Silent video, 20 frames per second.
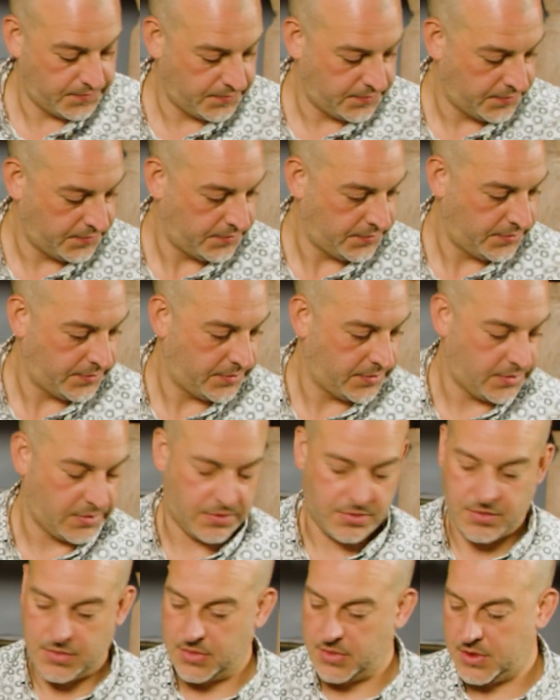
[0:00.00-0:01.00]

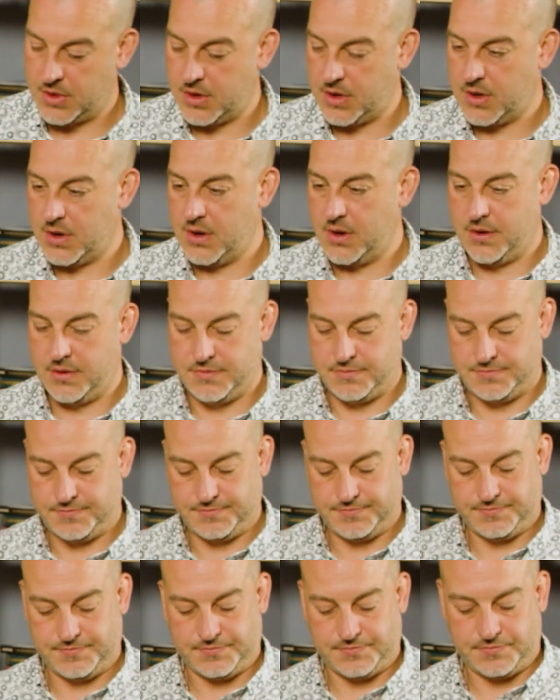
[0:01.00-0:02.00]

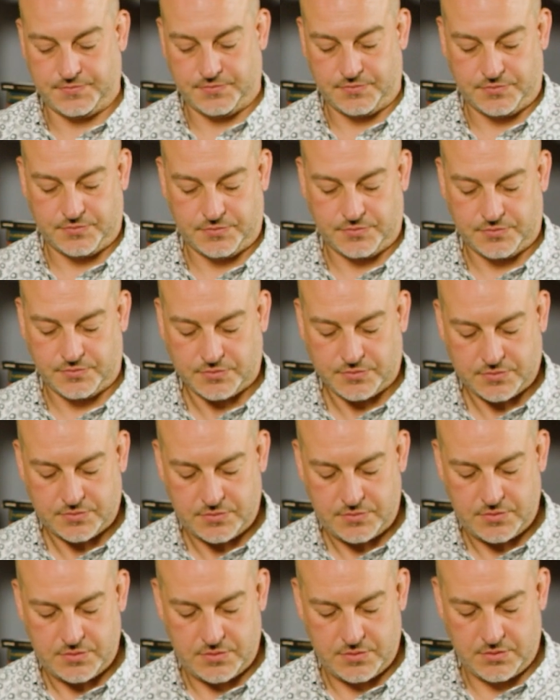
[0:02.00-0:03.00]

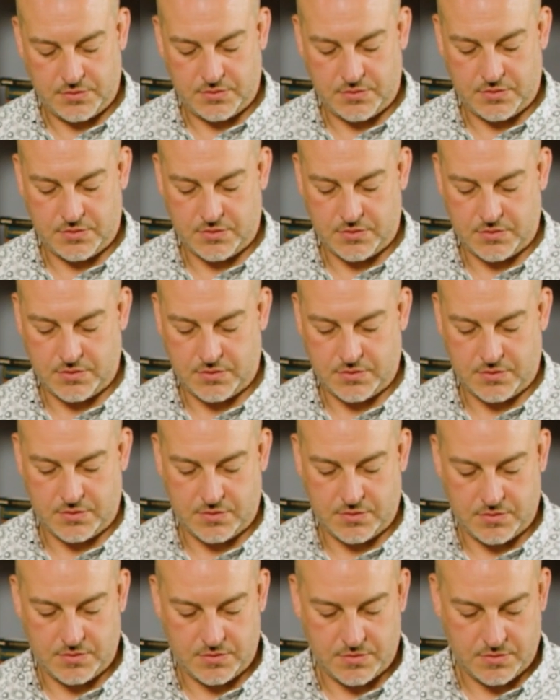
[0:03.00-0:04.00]

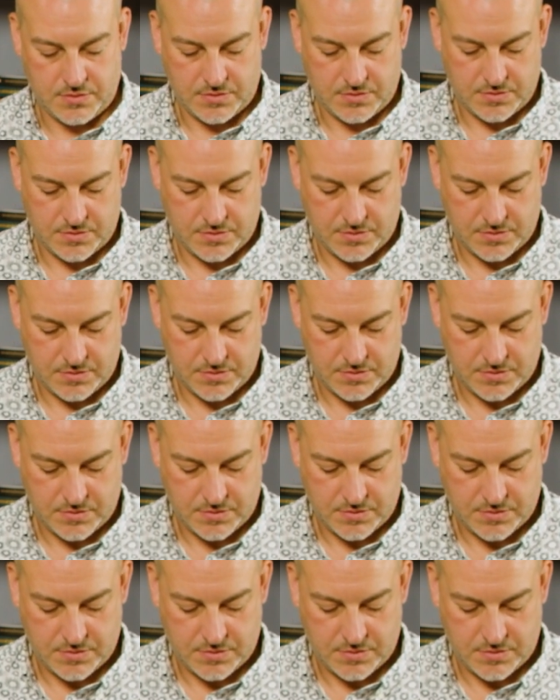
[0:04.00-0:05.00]

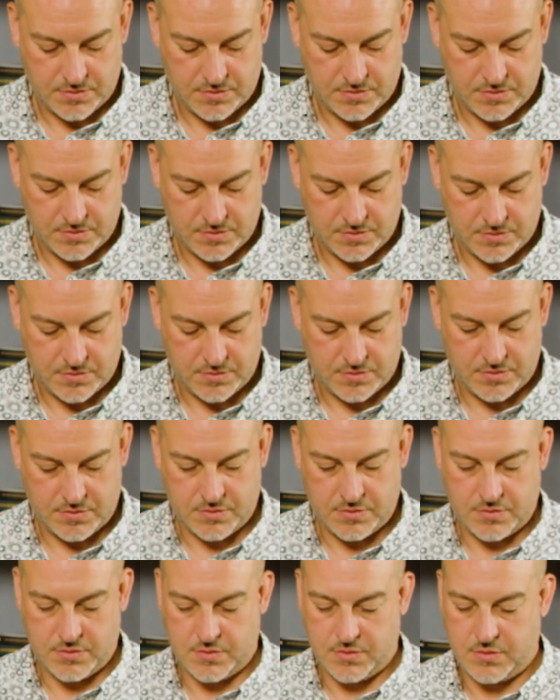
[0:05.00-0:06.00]

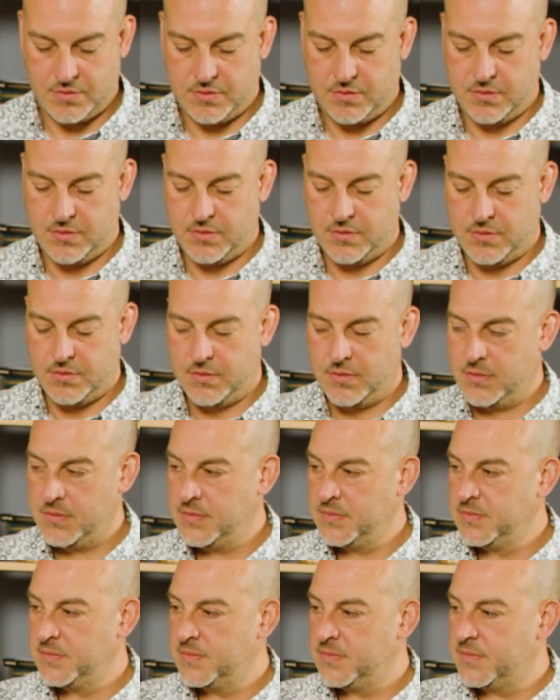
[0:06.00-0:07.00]

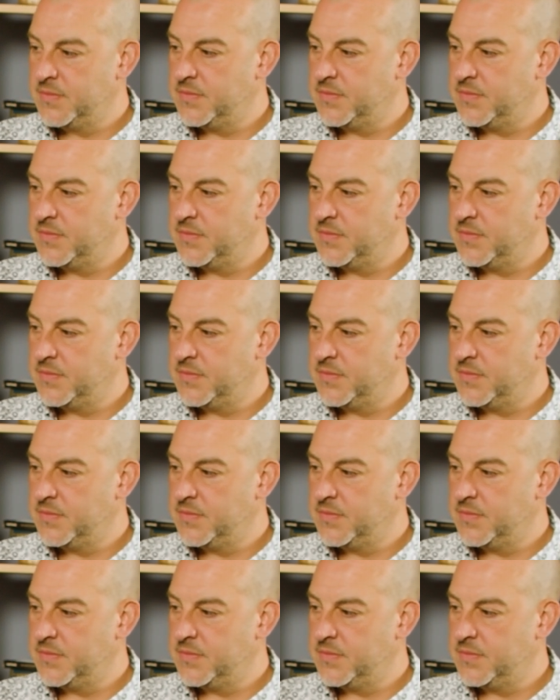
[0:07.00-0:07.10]
This person isn't speaking.